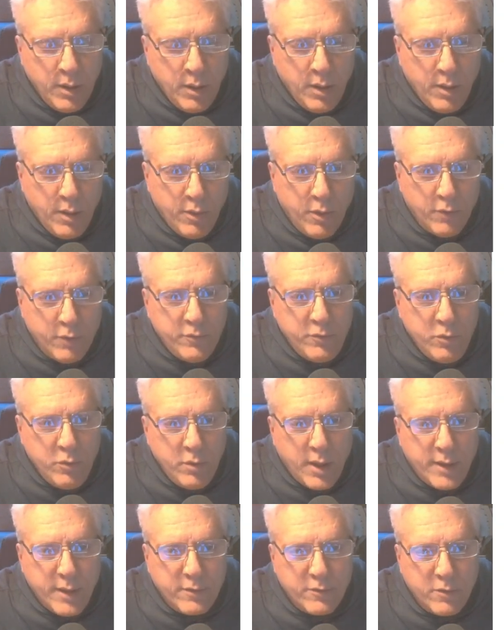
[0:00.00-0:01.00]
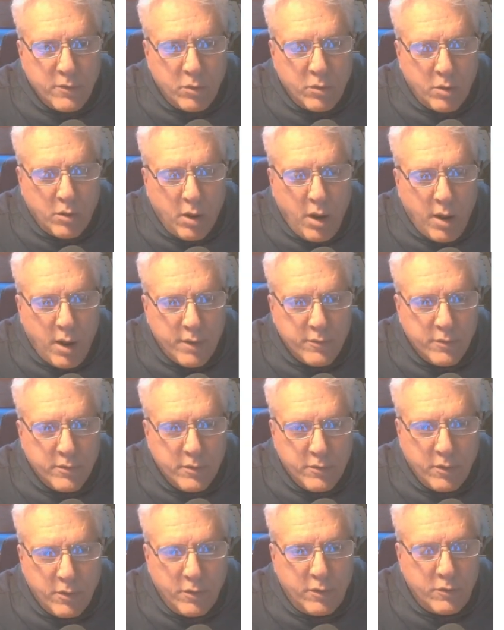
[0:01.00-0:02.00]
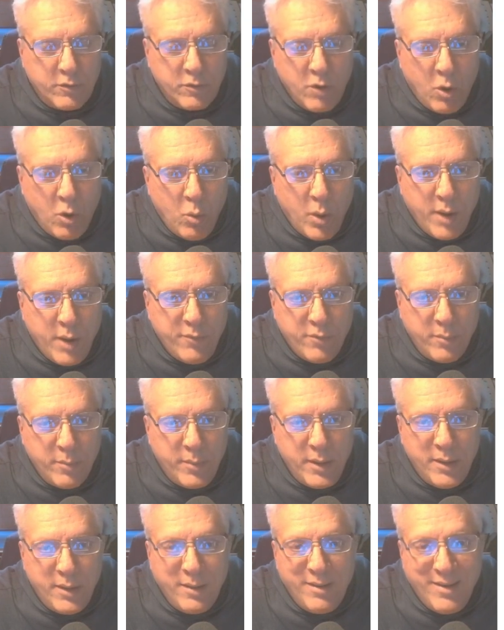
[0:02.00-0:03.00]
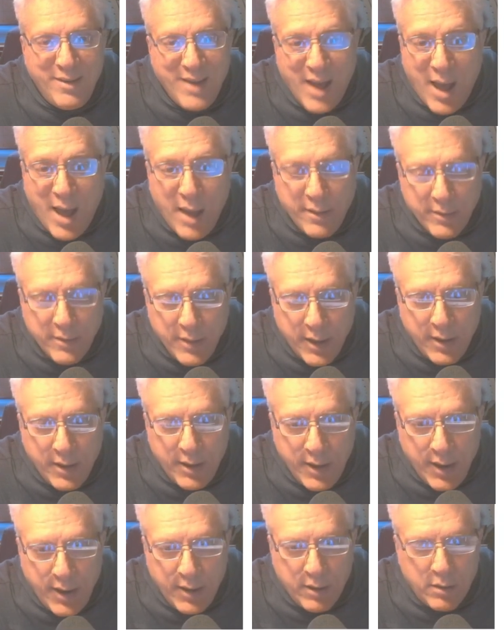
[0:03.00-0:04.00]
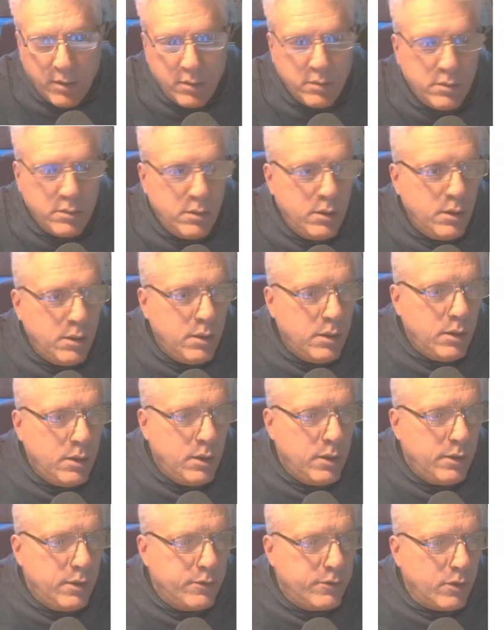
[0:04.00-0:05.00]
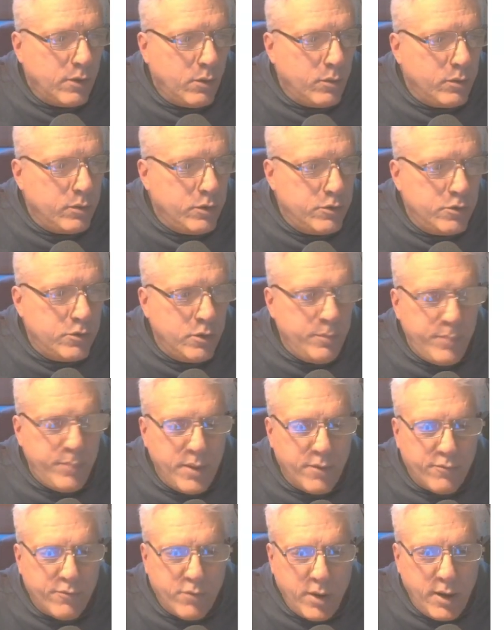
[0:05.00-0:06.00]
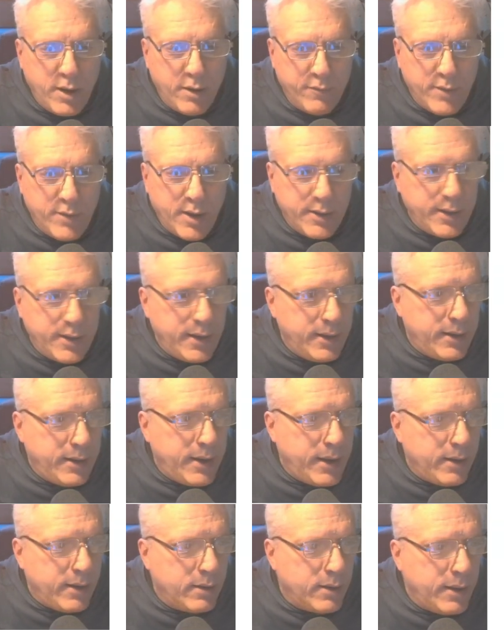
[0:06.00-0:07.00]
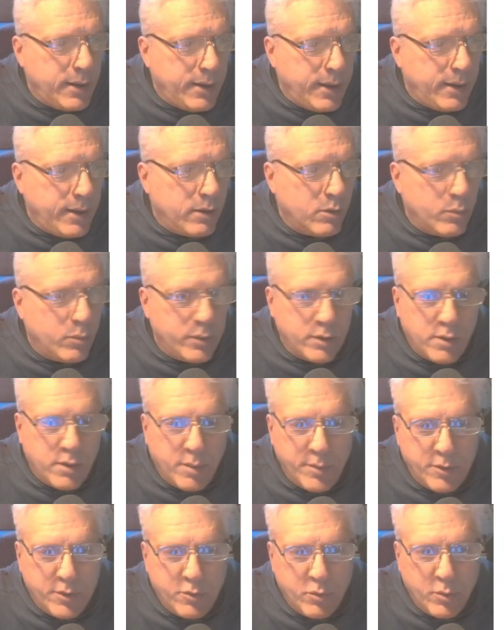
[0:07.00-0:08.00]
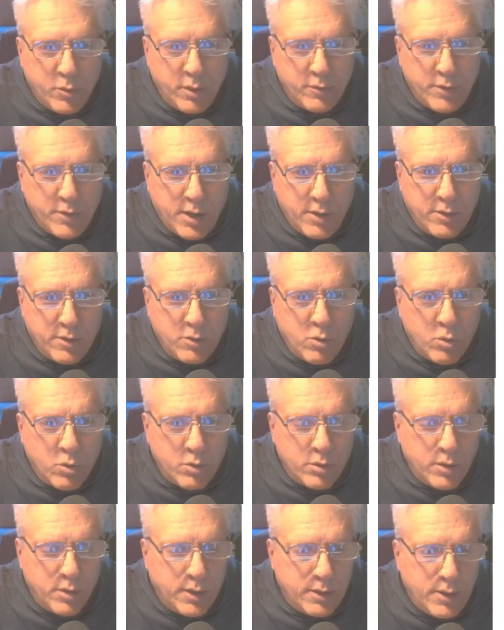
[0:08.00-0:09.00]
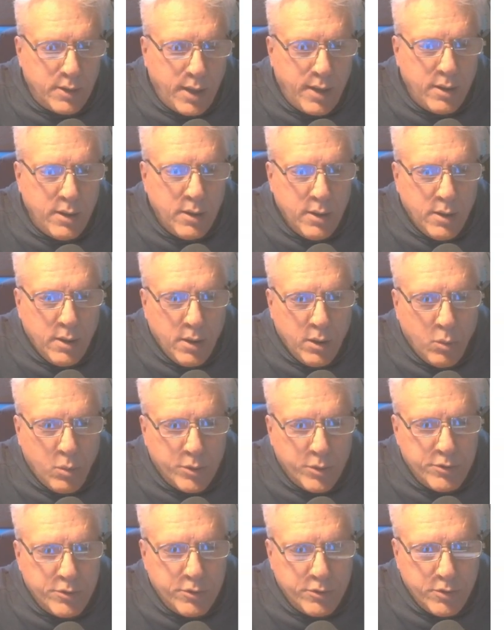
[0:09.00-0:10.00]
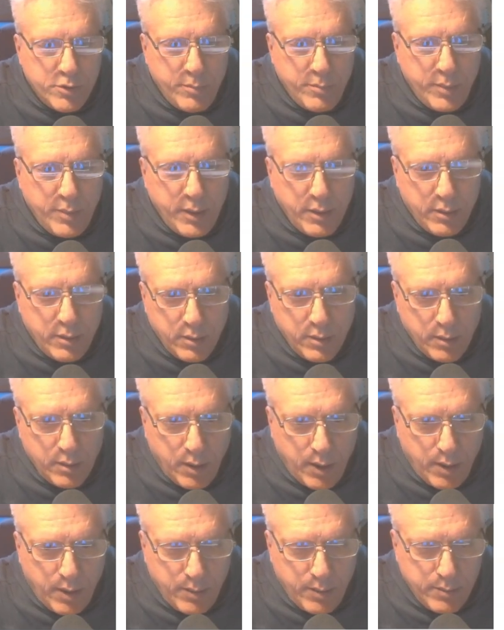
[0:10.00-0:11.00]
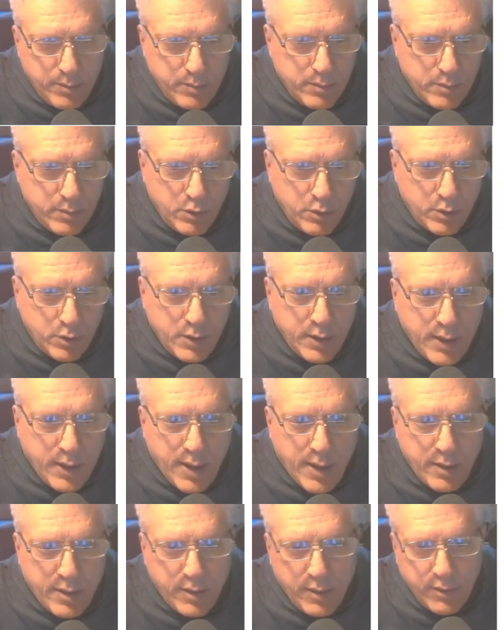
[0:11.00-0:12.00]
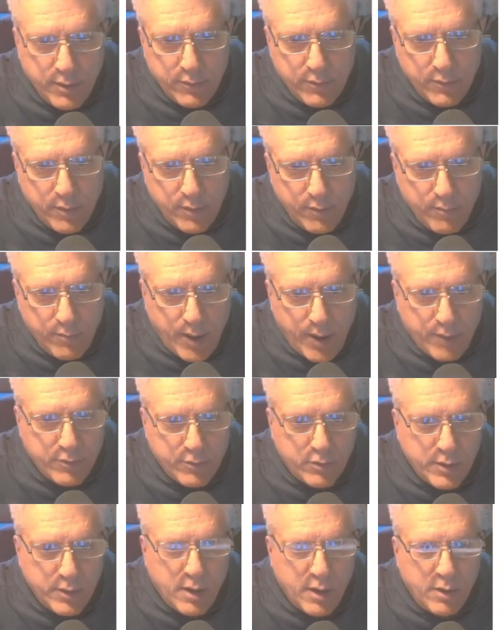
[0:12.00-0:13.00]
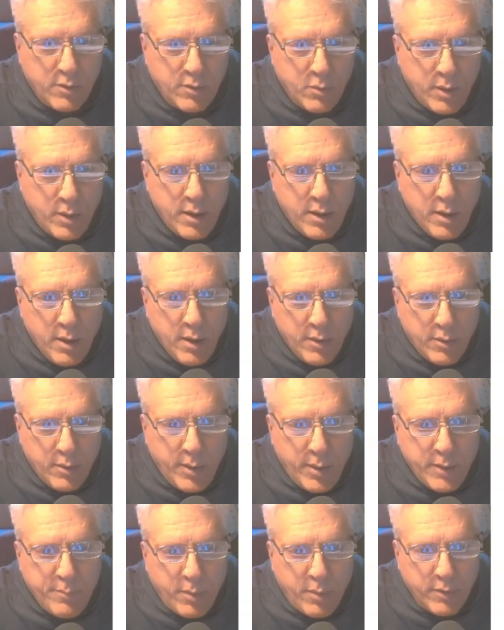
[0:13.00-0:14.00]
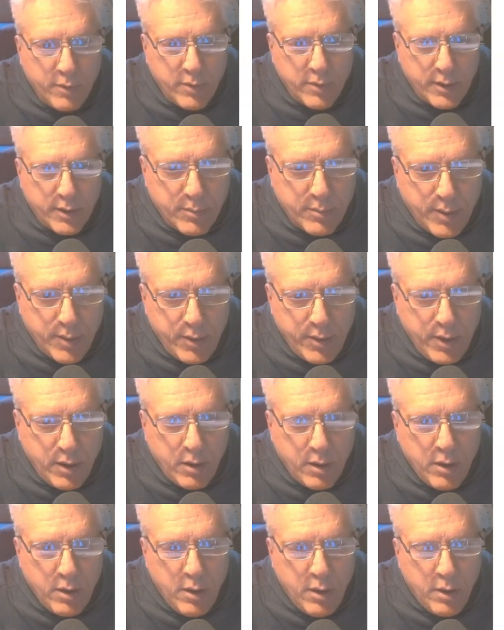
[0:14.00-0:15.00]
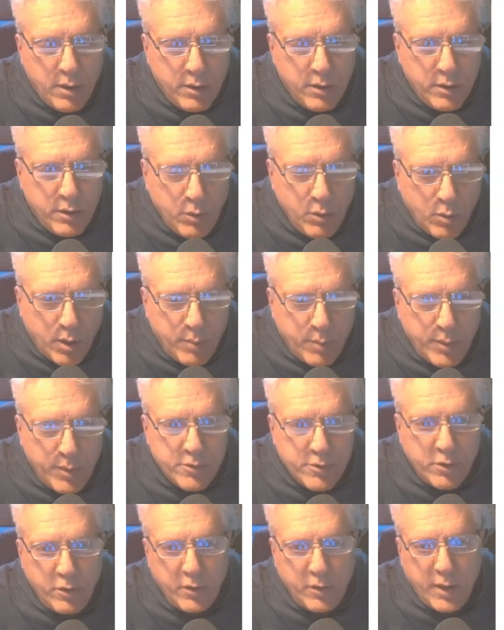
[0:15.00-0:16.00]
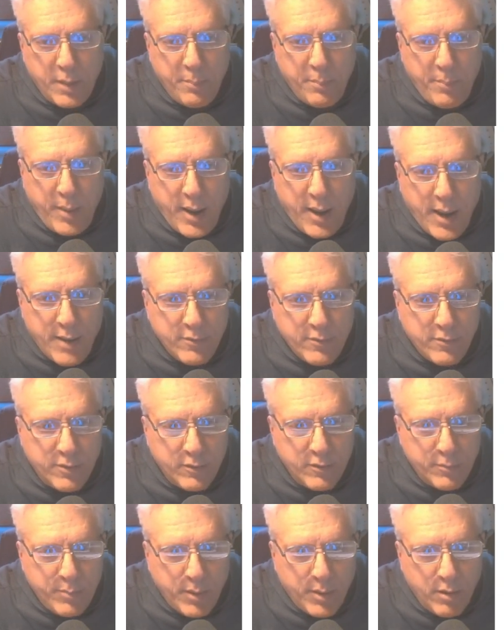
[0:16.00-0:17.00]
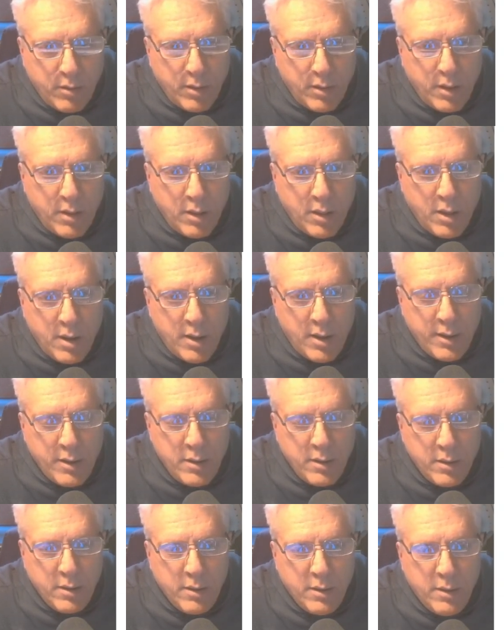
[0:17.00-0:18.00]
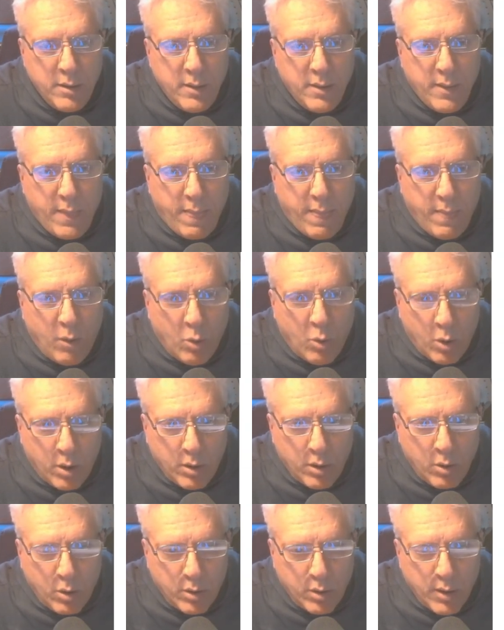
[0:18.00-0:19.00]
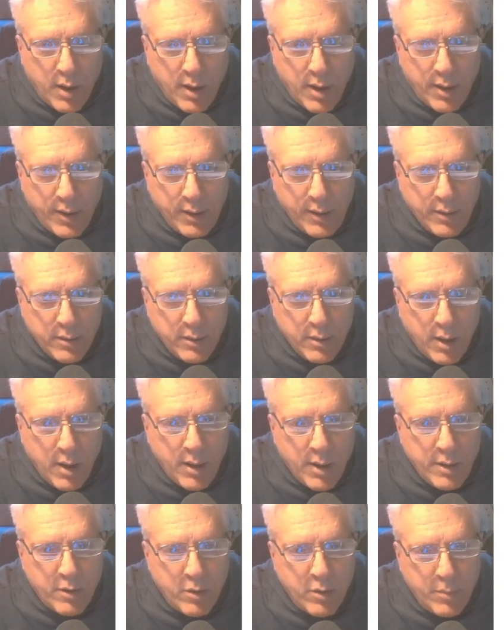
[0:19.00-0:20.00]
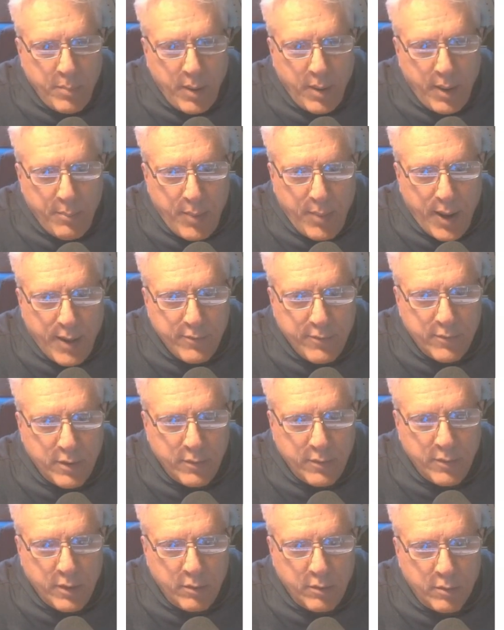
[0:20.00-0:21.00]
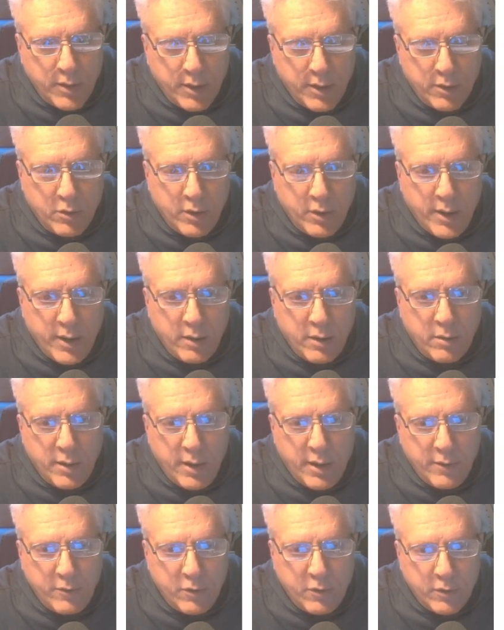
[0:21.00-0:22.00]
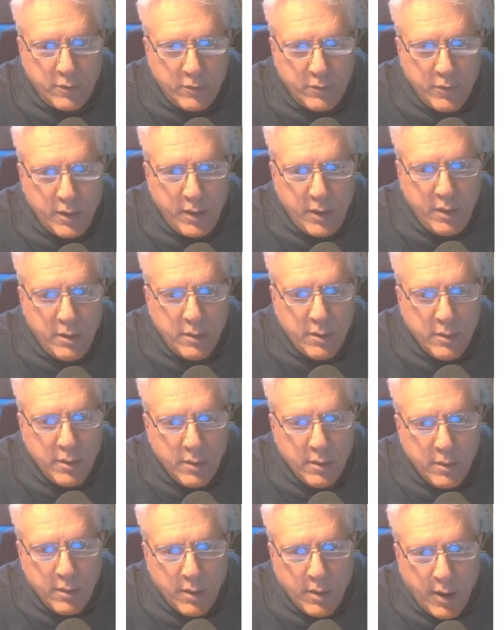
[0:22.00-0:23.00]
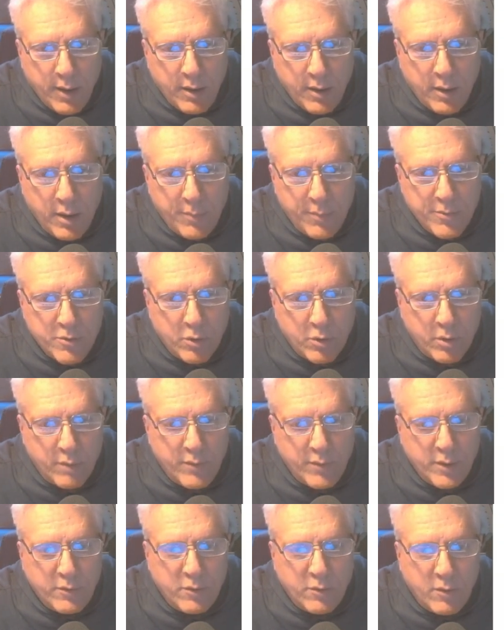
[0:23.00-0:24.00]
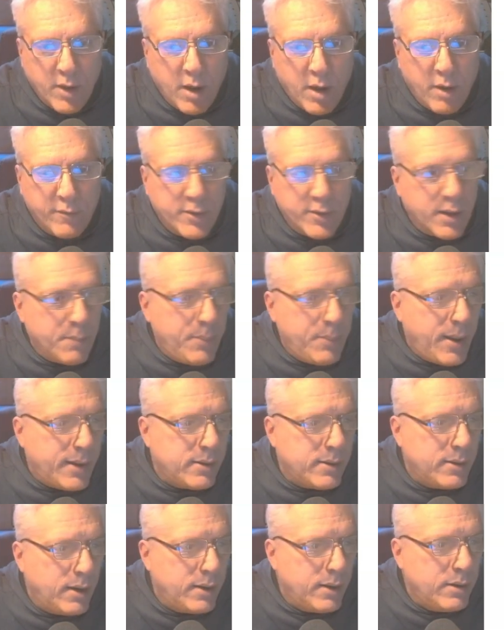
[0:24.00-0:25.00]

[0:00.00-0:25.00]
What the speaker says: Those two lines don't cross, so there's no way for me to not get an angle. So you shouldn't be afraid of not getting an angle when you're coming 2 rails out of the corner like that. What you should be looking at is, if Max will get out of the way, the break ball's like here. You want to make sure you get past this parallel line, or on it or past it, and then you'll get a good angle. And as you can see, I ended up short of it, so now I've got a back cut.